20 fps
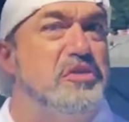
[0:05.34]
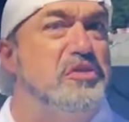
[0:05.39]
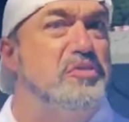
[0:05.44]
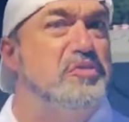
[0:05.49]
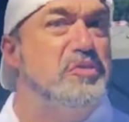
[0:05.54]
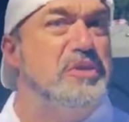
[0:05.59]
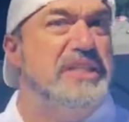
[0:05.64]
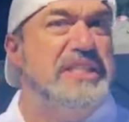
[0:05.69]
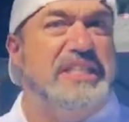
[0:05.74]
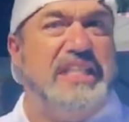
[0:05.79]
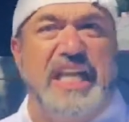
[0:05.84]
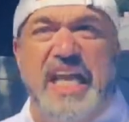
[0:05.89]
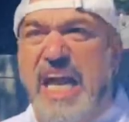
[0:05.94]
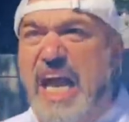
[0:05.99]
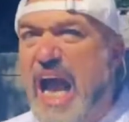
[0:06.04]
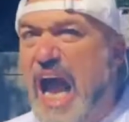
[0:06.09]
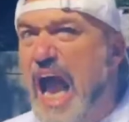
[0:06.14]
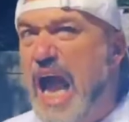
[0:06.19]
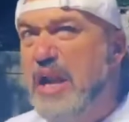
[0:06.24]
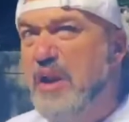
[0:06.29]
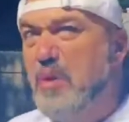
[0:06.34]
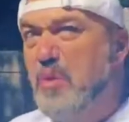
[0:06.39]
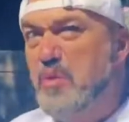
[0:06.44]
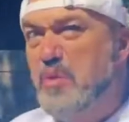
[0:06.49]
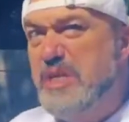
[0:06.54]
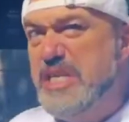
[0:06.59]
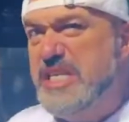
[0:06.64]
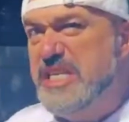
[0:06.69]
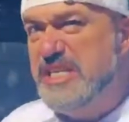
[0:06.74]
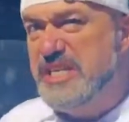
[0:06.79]
the Grill
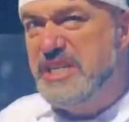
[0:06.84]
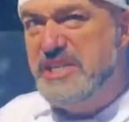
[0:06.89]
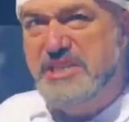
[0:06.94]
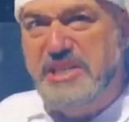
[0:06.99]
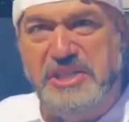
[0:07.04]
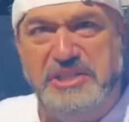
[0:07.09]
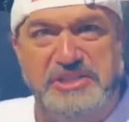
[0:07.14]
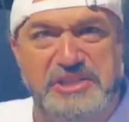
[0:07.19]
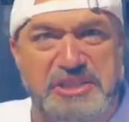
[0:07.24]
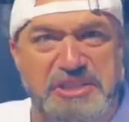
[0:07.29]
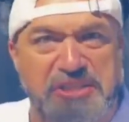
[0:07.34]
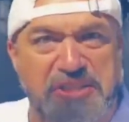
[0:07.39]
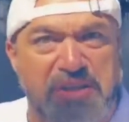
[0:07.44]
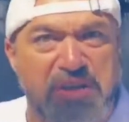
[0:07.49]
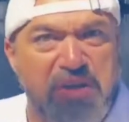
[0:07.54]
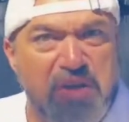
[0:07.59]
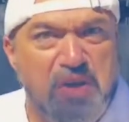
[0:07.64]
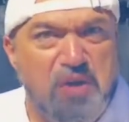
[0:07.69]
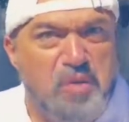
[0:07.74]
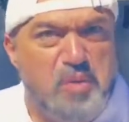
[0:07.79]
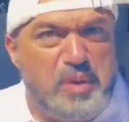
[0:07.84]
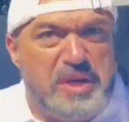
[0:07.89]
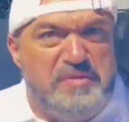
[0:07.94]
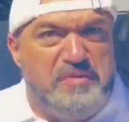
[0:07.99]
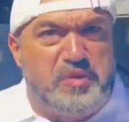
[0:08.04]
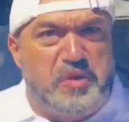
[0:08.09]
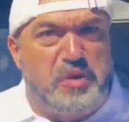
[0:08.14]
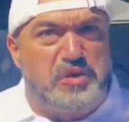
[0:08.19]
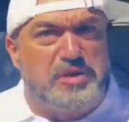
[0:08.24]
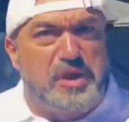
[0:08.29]
Halloween edition.
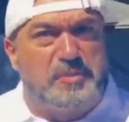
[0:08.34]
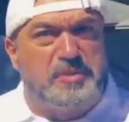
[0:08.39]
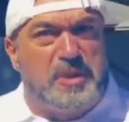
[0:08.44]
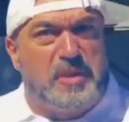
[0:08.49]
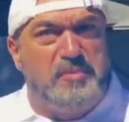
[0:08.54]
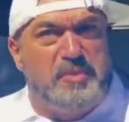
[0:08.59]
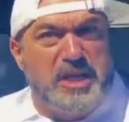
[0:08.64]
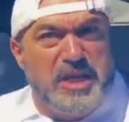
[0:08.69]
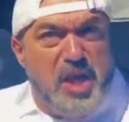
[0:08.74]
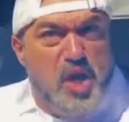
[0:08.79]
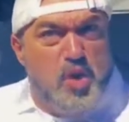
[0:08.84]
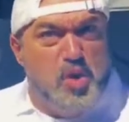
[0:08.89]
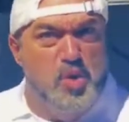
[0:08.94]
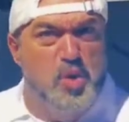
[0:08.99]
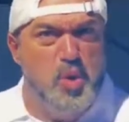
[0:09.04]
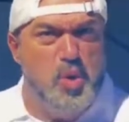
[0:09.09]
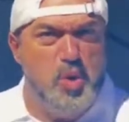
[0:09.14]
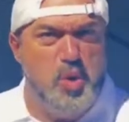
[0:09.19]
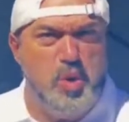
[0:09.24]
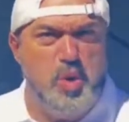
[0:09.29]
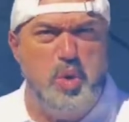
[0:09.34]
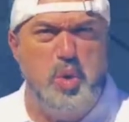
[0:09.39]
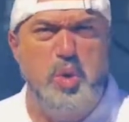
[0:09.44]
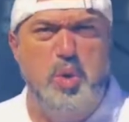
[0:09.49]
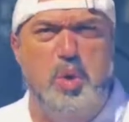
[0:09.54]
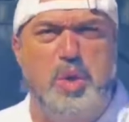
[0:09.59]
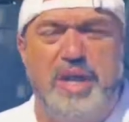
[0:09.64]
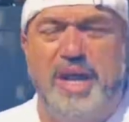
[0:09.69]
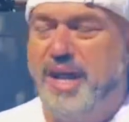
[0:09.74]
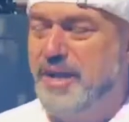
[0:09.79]
We've cooked up something
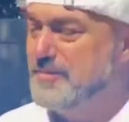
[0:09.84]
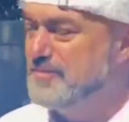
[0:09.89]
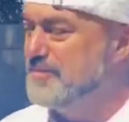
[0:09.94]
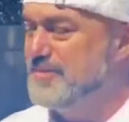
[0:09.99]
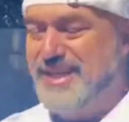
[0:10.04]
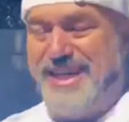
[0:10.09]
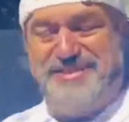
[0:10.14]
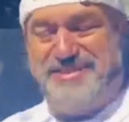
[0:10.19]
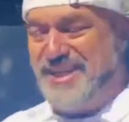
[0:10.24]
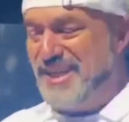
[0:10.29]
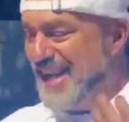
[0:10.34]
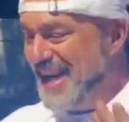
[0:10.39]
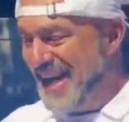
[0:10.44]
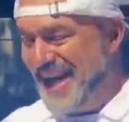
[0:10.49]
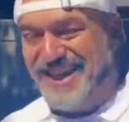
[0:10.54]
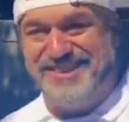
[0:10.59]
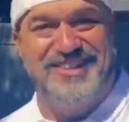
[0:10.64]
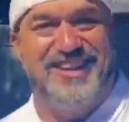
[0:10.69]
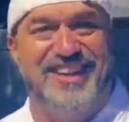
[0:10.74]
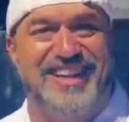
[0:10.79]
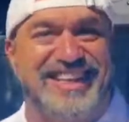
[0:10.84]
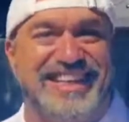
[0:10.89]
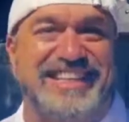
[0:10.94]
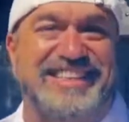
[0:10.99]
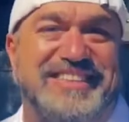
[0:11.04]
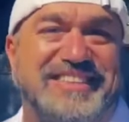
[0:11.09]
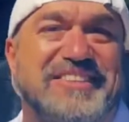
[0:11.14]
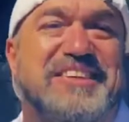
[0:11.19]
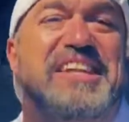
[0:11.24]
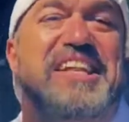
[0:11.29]
That's it. That's all I
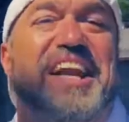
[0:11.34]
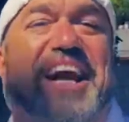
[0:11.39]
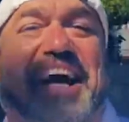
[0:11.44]
can do.